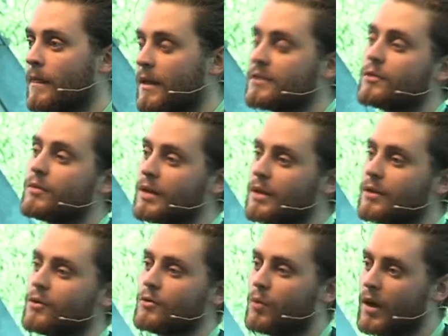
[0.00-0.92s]
That's a really
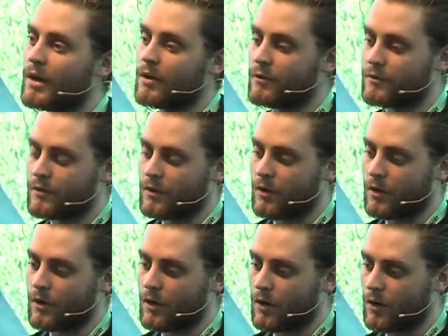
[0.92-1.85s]
good way of,
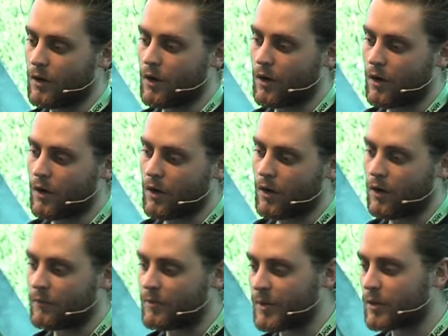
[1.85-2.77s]
of,
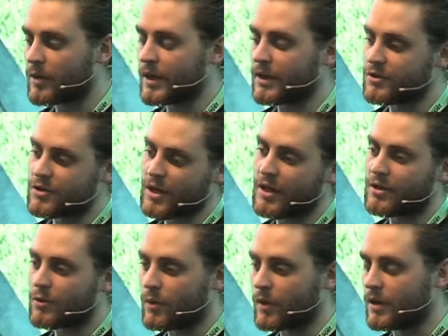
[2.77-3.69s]
of building a
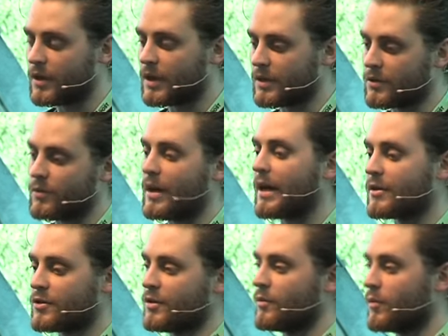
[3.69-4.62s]
genuine
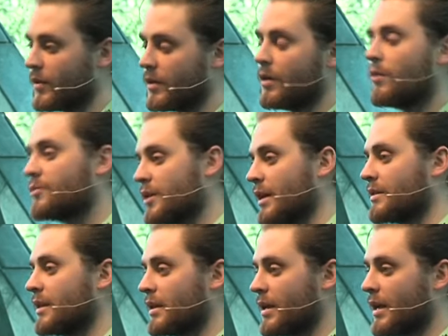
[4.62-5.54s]
interaction with an
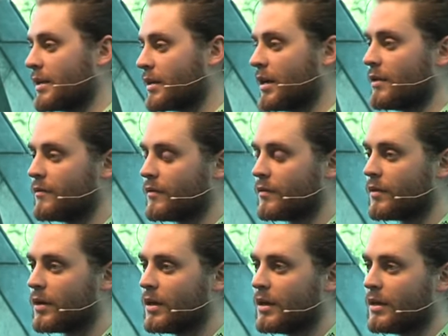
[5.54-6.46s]
object and, and kind of,
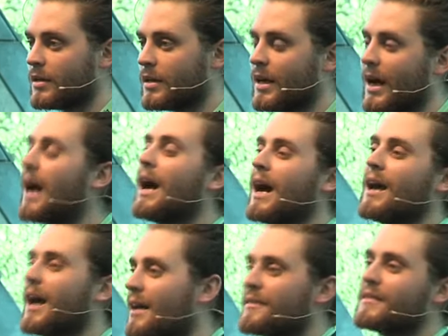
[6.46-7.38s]
yeah,
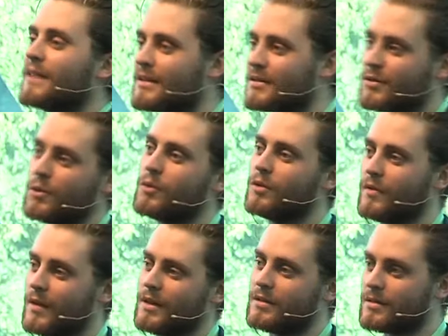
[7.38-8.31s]
I, I think that's cooler
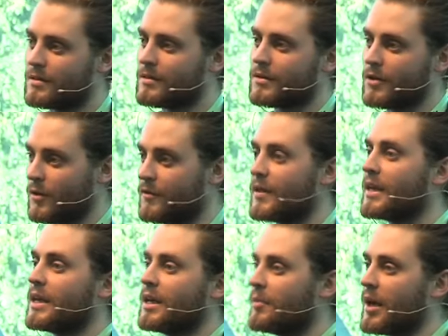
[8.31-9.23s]
than, you know,
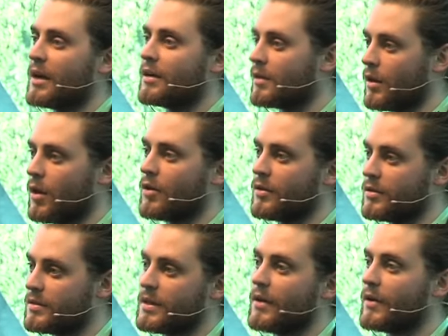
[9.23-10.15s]
thinking about it a lot and
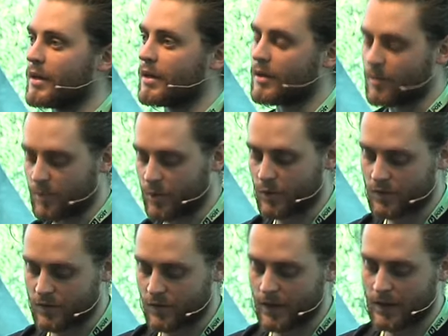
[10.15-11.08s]
staring at a computer
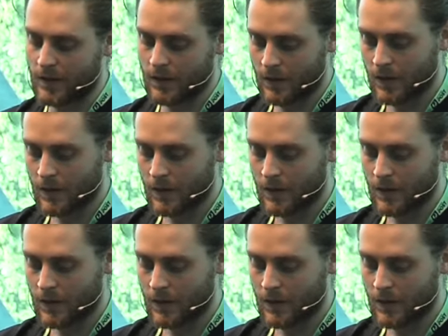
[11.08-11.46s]
screen.